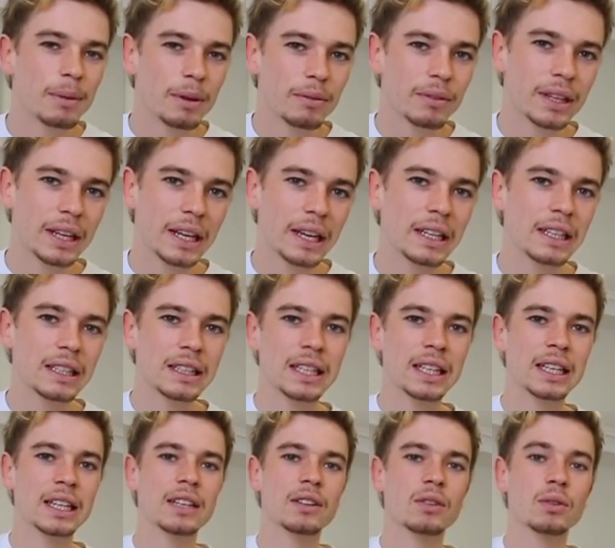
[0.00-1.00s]
bit with the
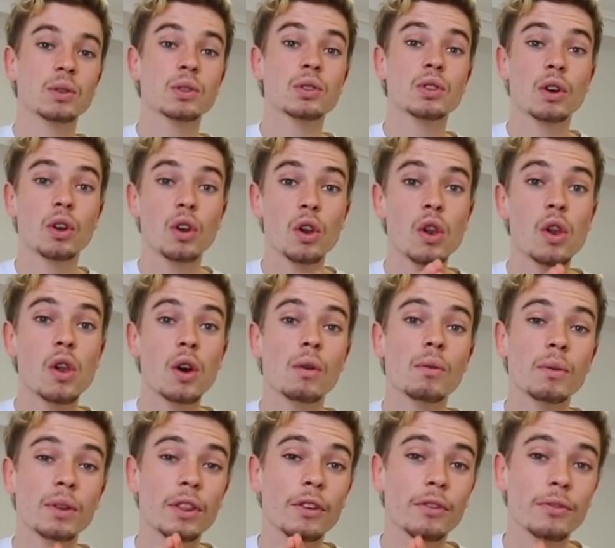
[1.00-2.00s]
editing and also a
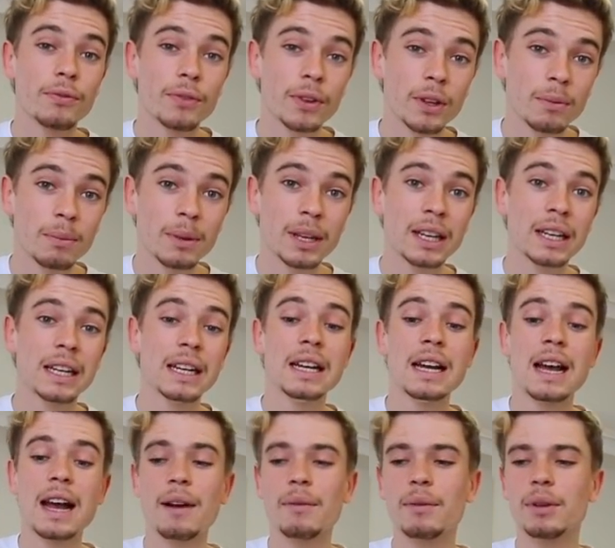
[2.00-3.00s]
lot with the filming
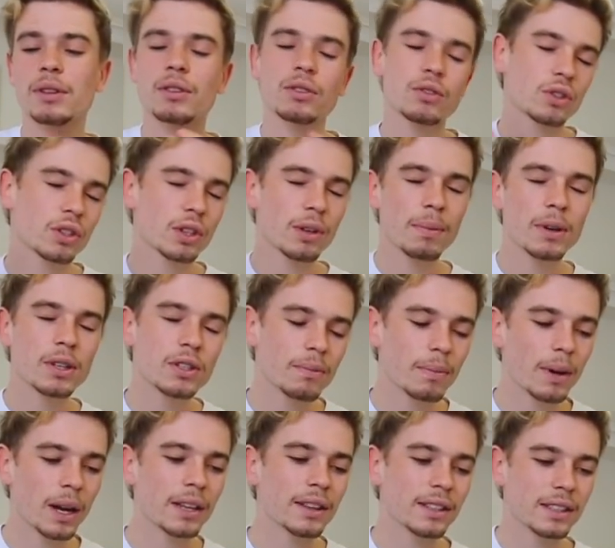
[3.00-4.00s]
and with just a bunch of
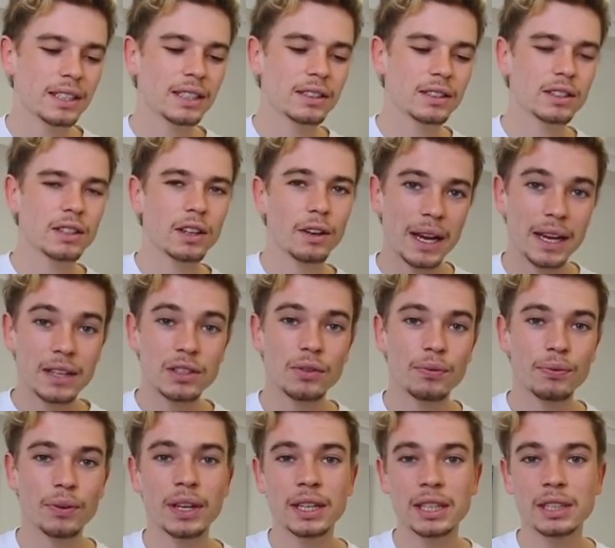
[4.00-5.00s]
behind the scenes stuff. As a
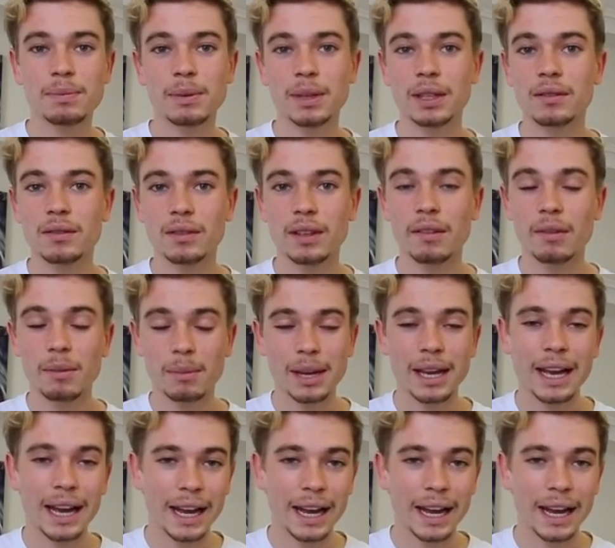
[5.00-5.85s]
friend, he's been giving me a